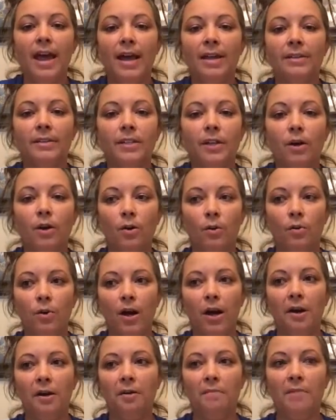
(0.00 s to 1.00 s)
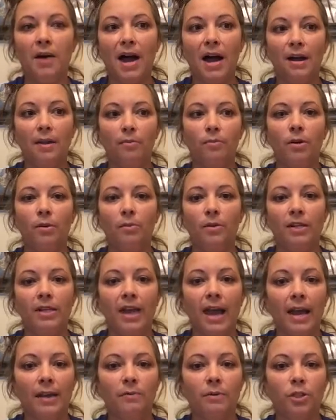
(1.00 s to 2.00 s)
And so
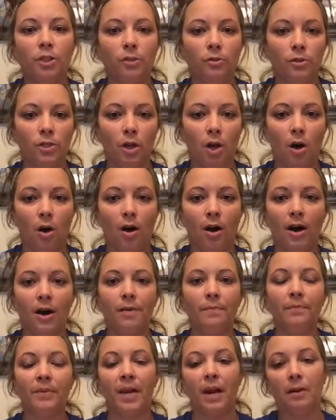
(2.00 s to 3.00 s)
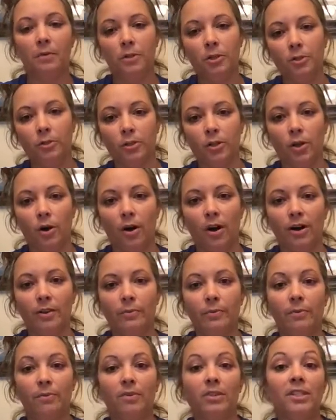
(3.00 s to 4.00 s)
Katie would choose a car, and I would choose a car,
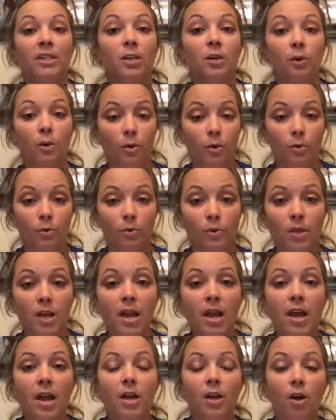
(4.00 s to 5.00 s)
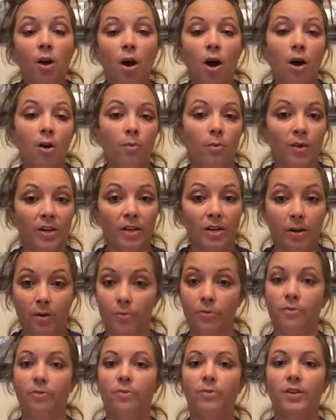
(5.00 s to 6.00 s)
and we would see whose car would
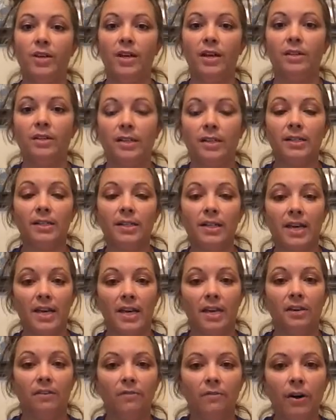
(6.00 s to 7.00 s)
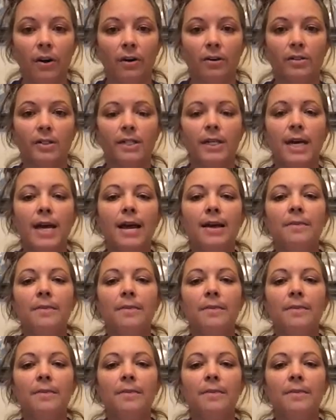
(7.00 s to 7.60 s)
get to the end first.